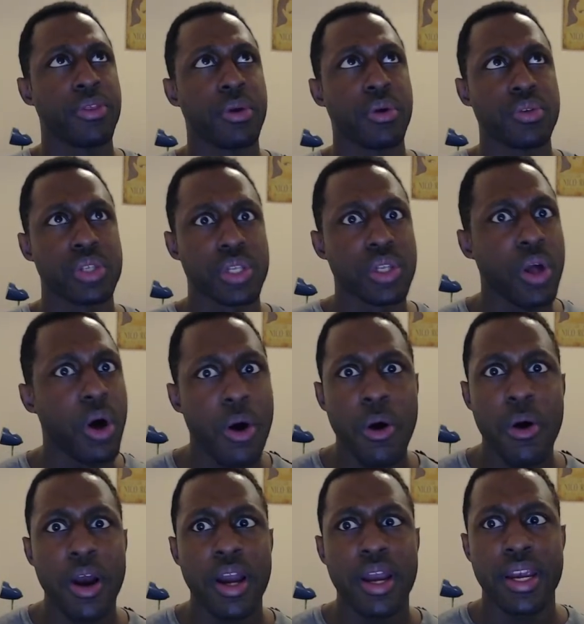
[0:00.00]
Those
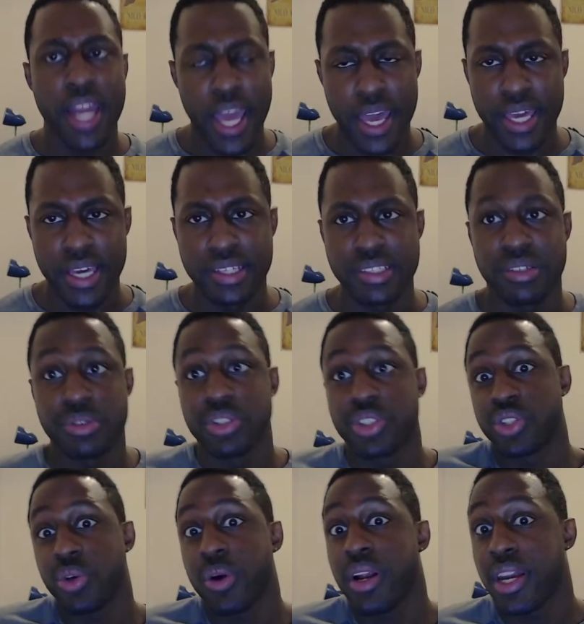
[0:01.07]
long days, those
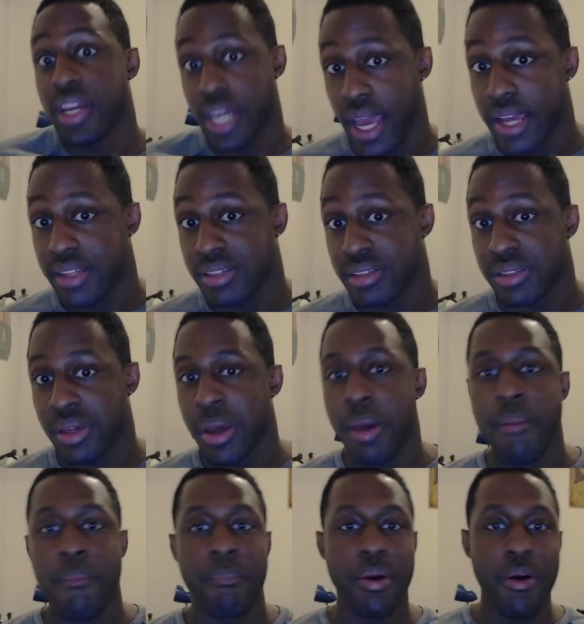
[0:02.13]
short nights.
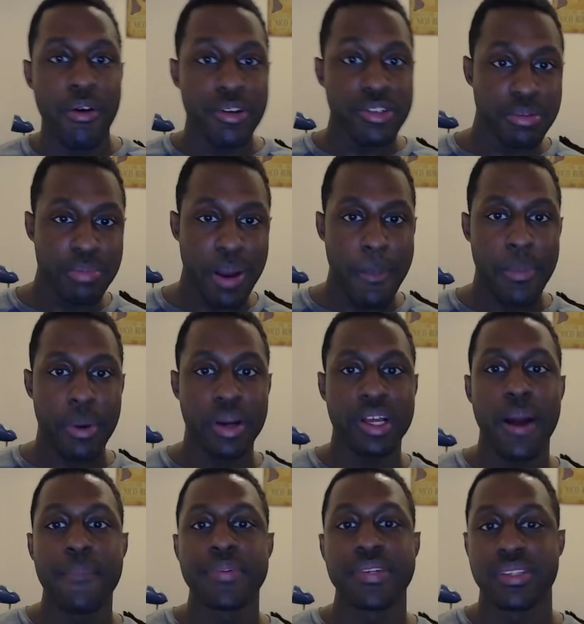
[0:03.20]
But I always remember when it
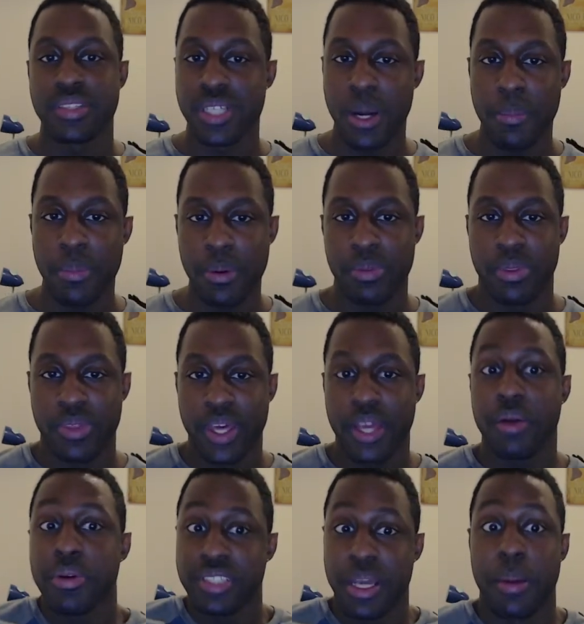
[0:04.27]
comes to summer, the
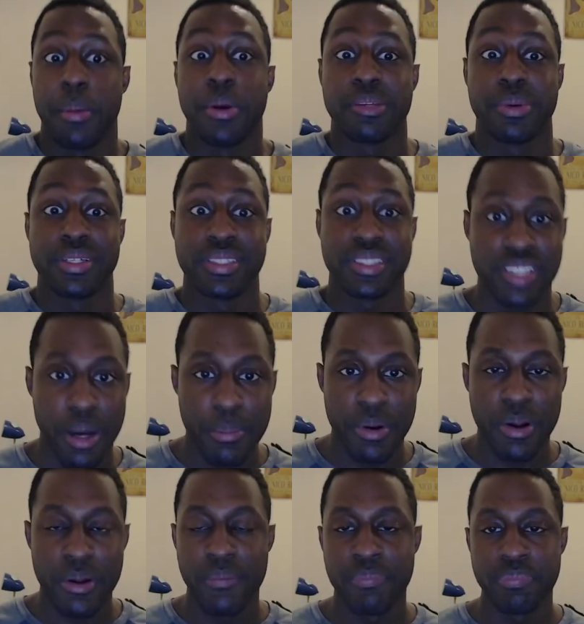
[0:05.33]
thing always scares me most about
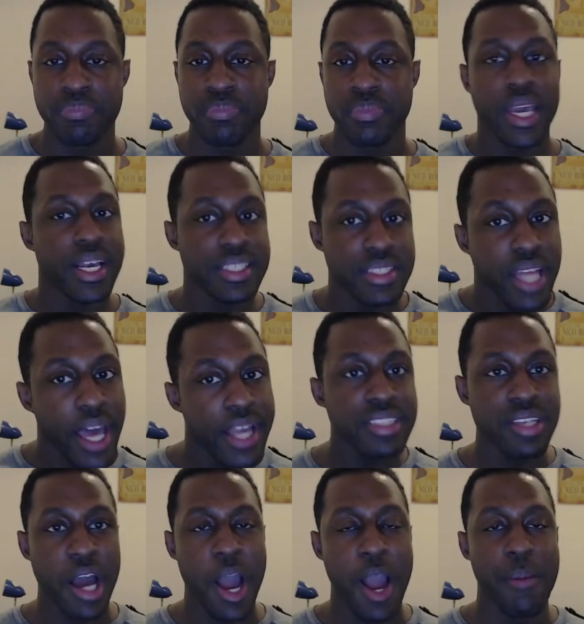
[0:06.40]
summer is
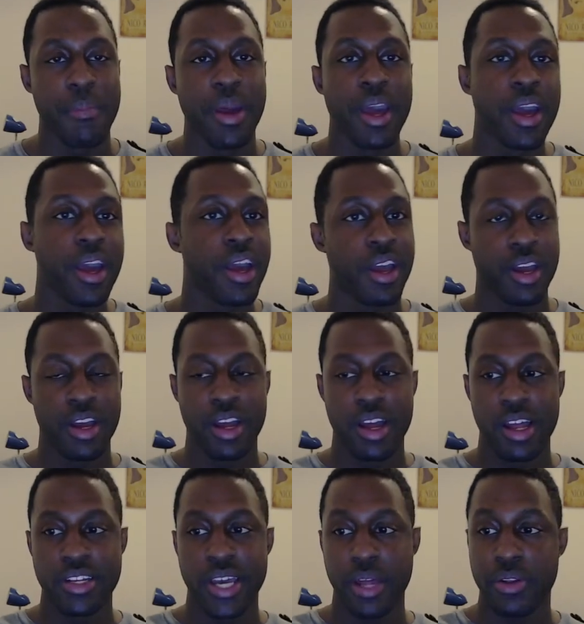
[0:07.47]
nighttime.
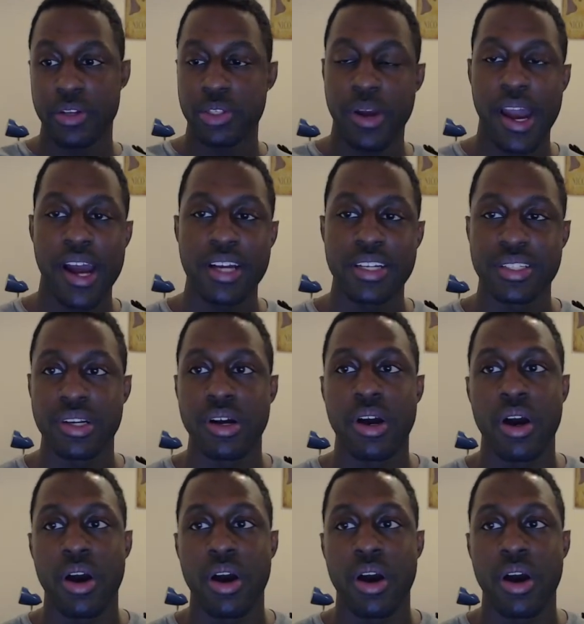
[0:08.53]
Check out the trash